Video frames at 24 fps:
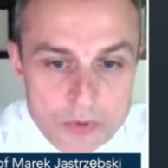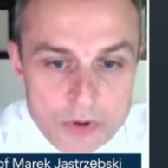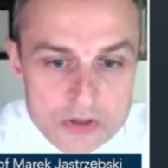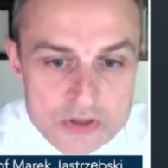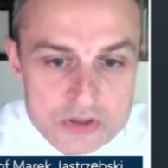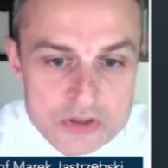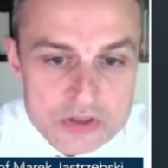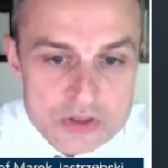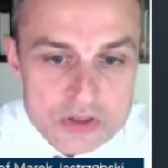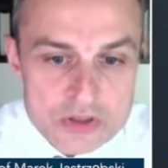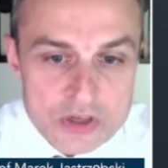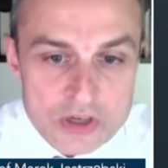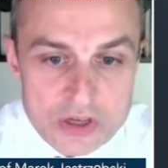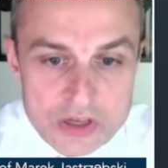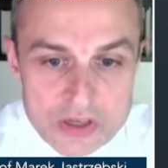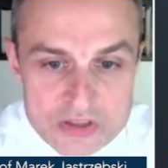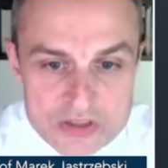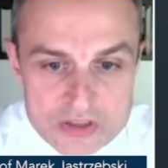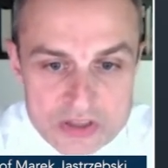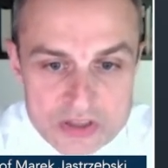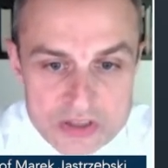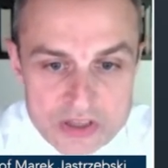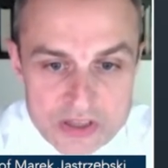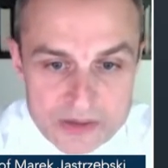which
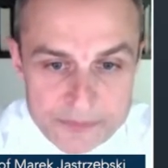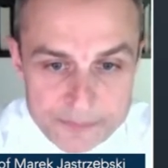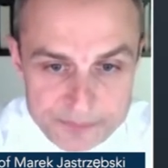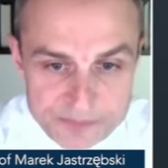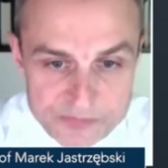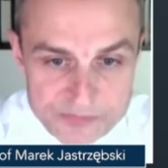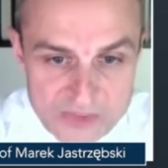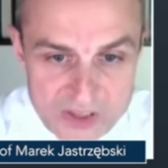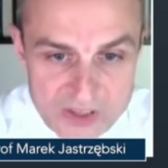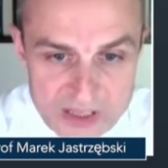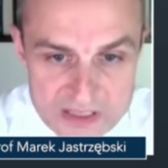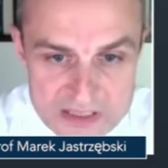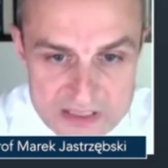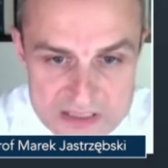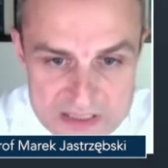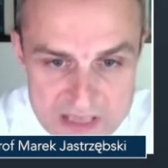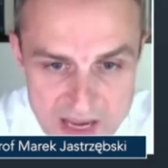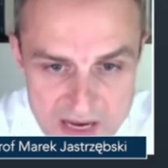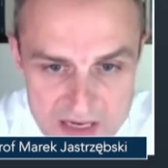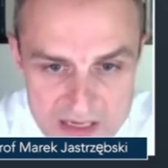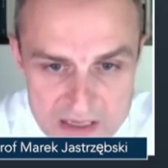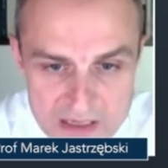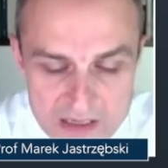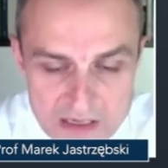is
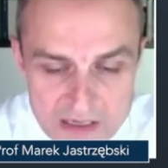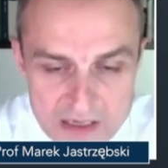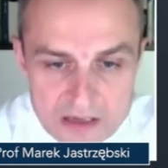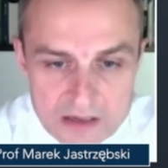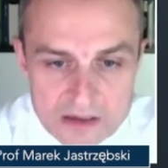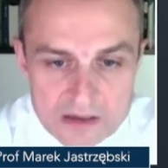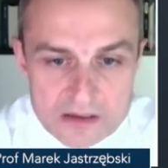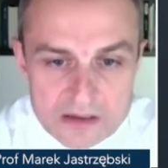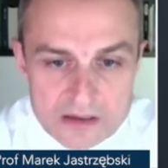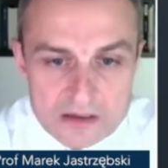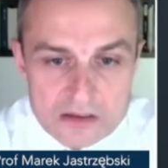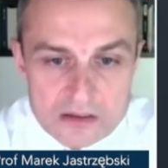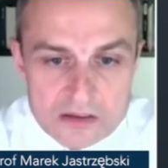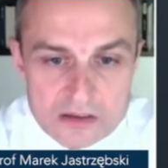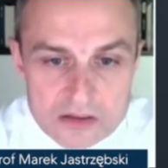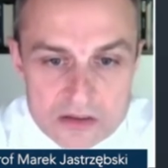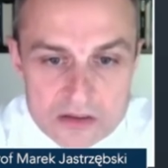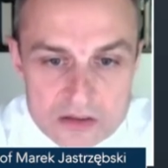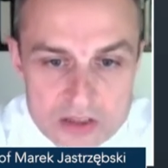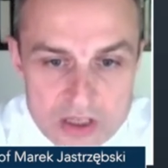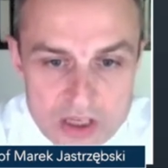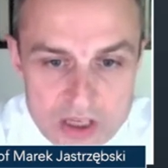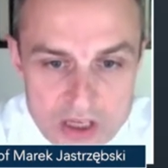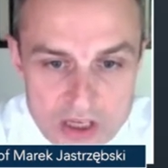exactly
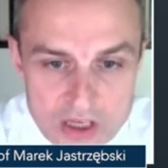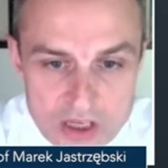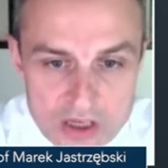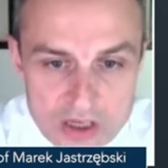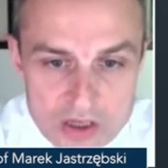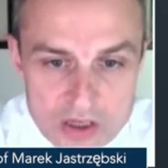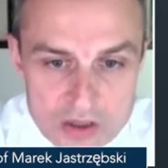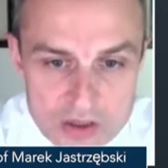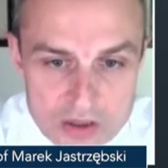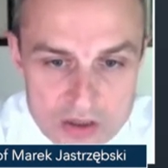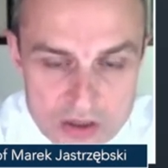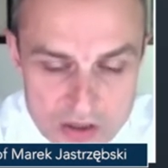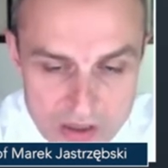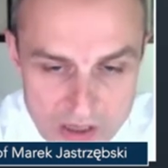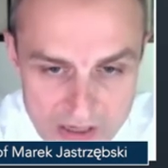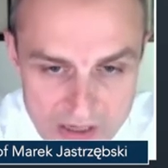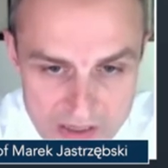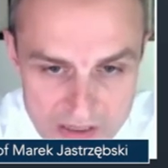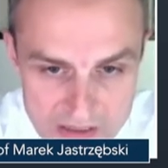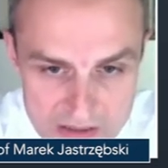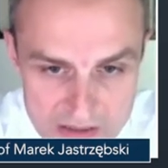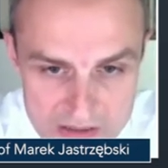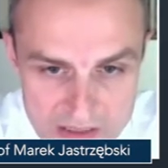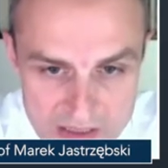the
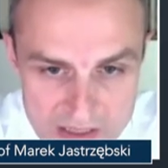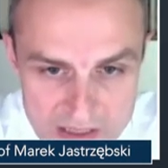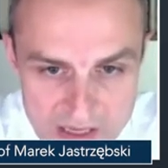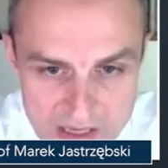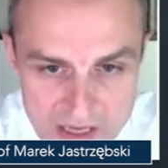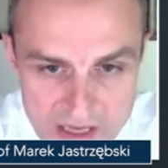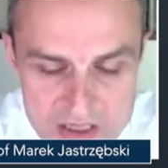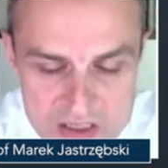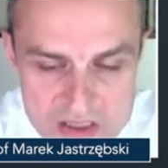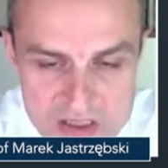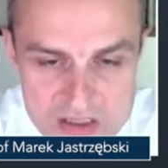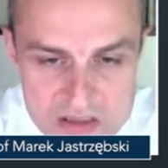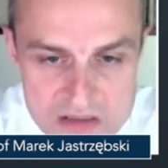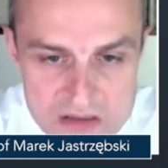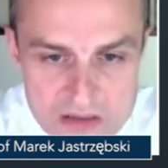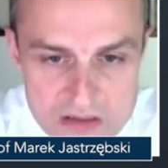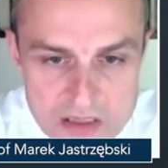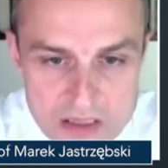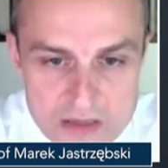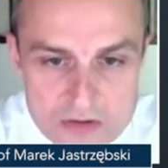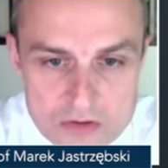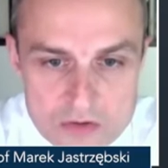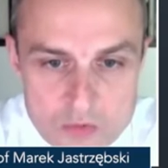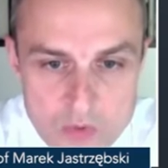indication
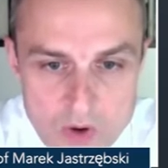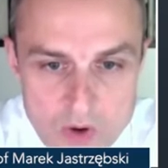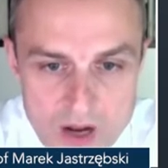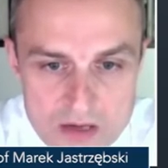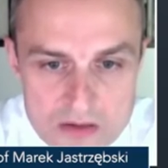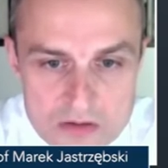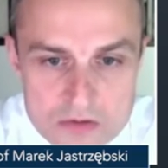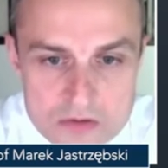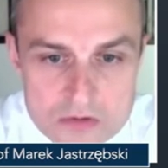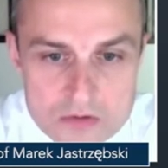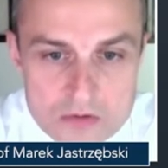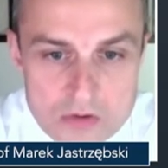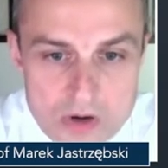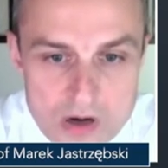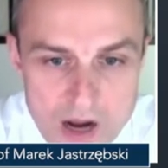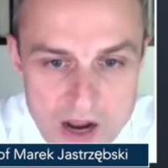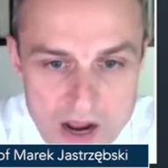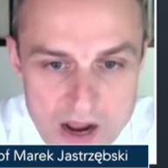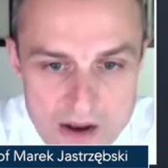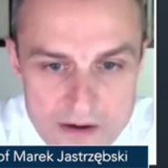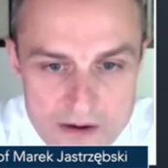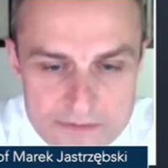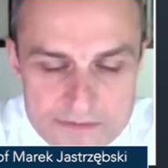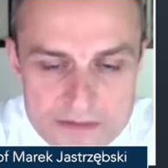that you want to
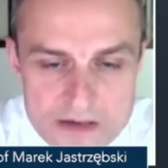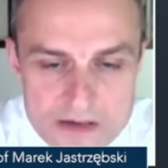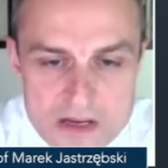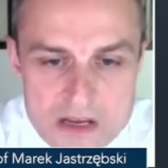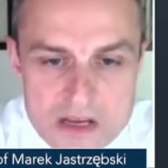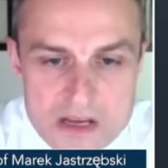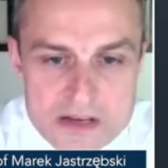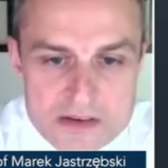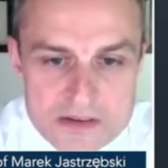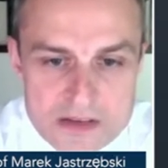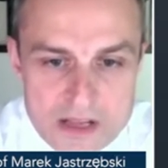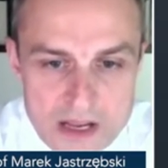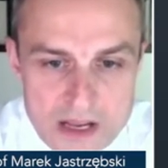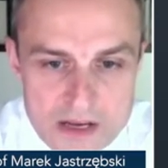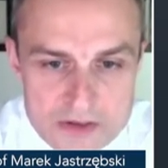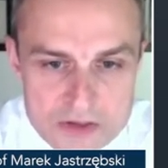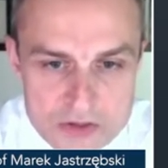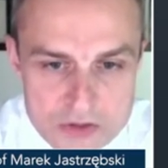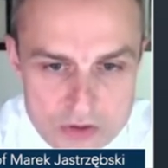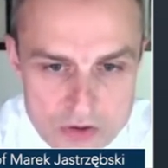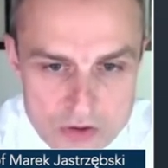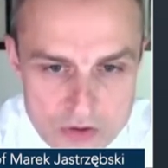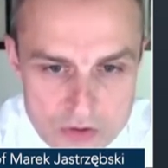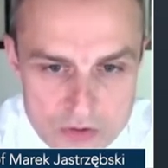have that
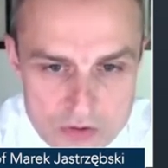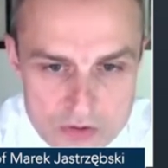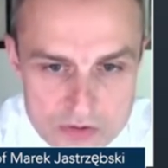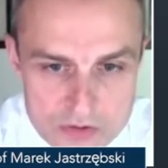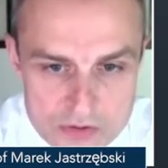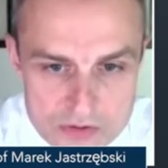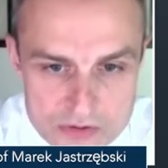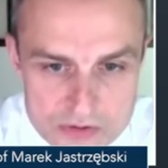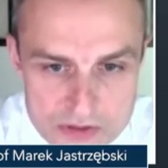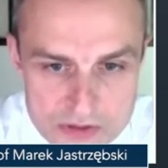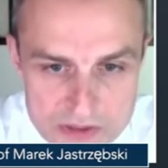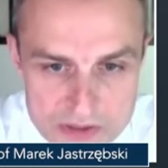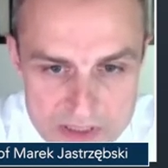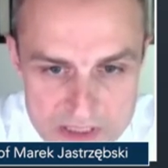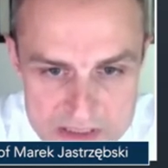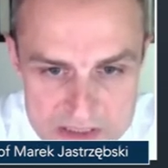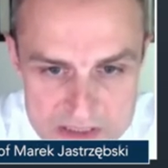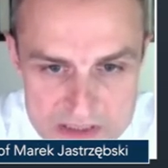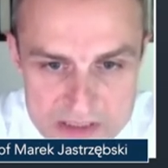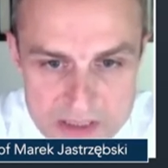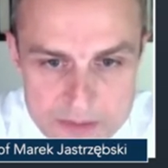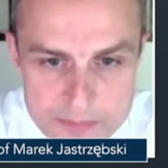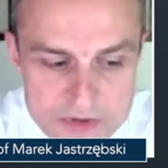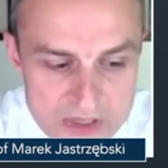your lead
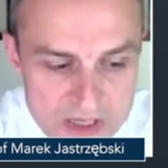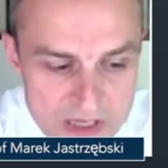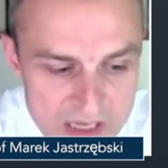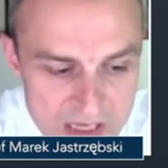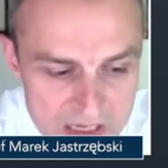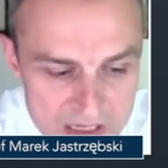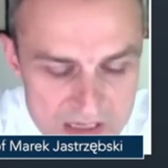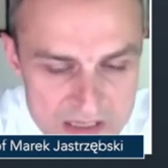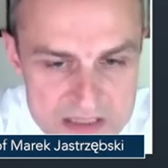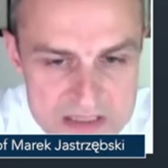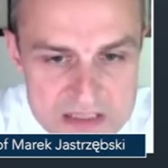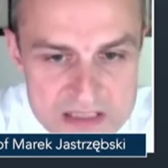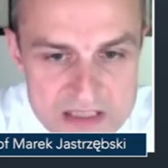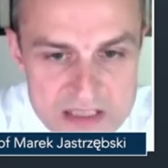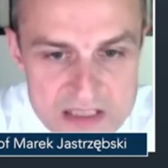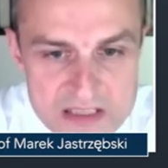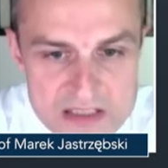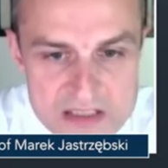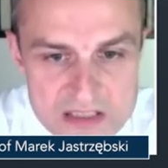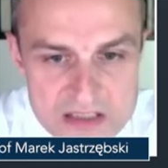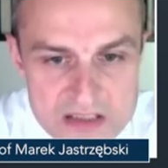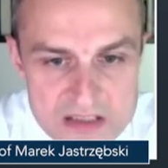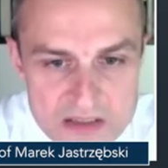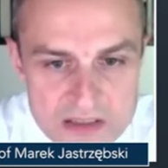tip, the helix,
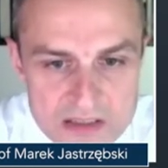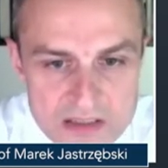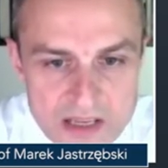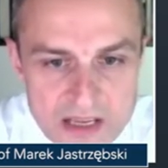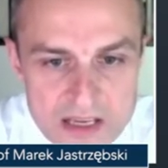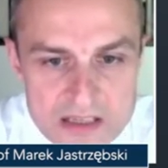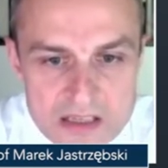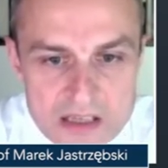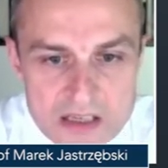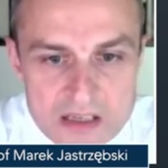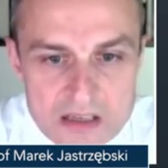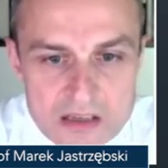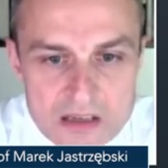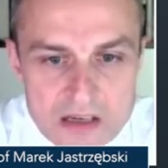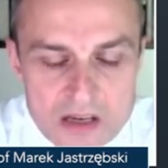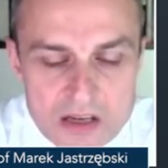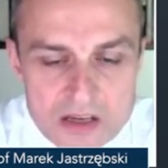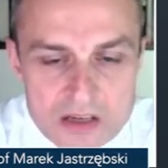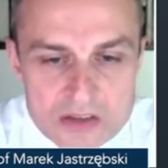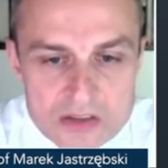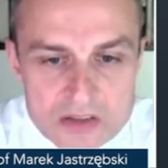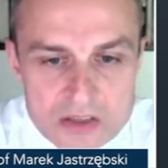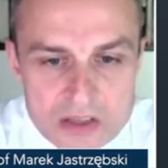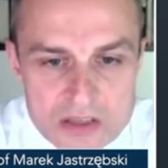is irritating
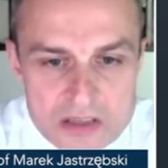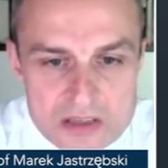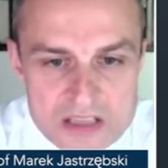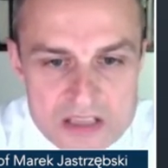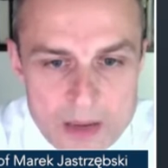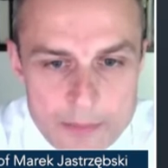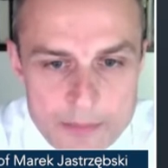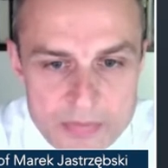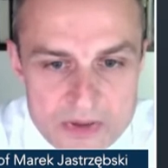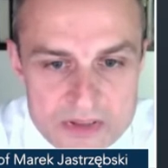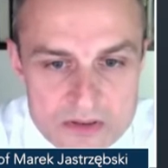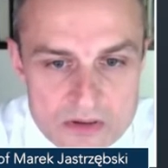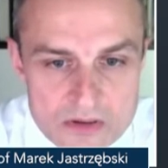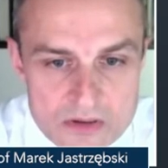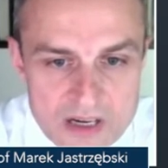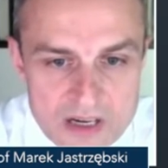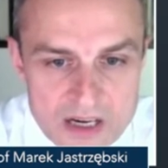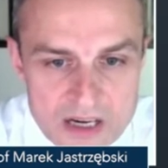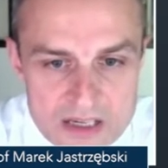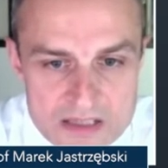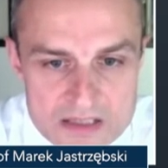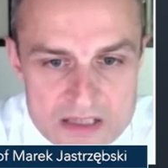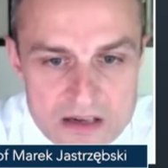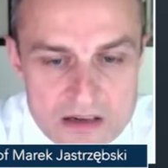the
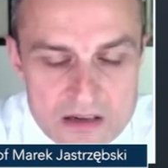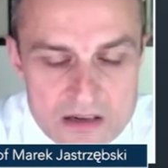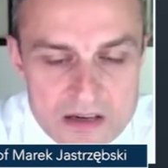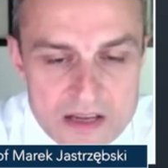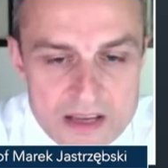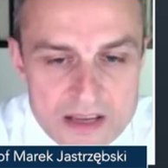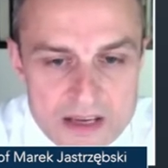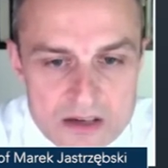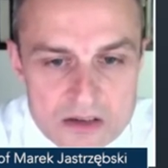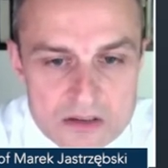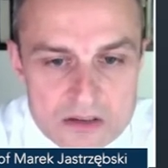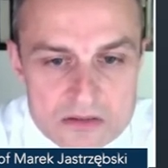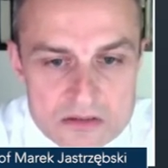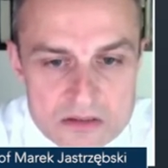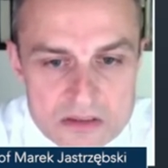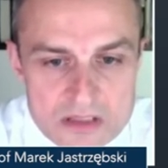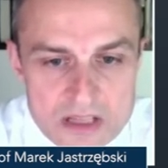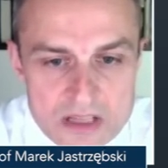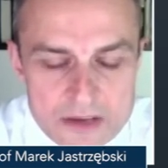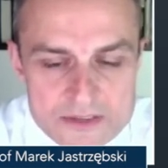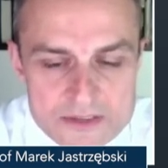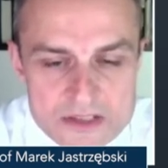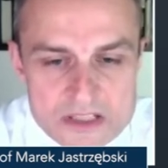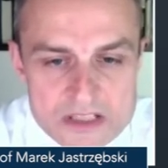subendocardial layer
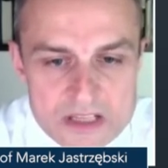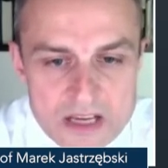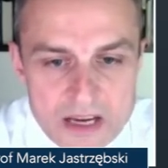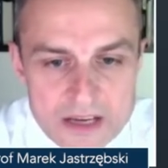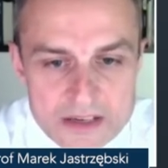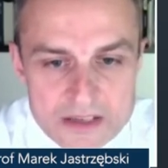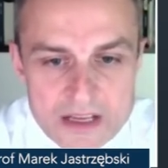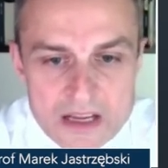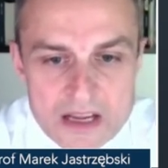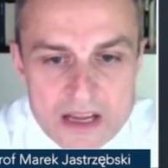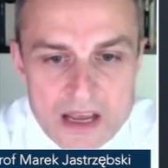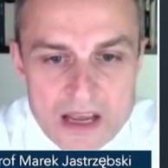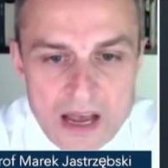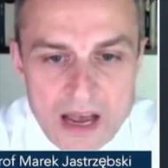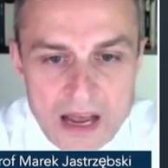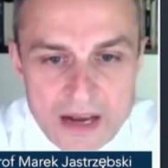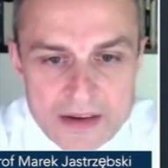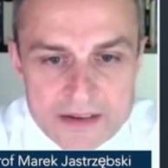on the left side.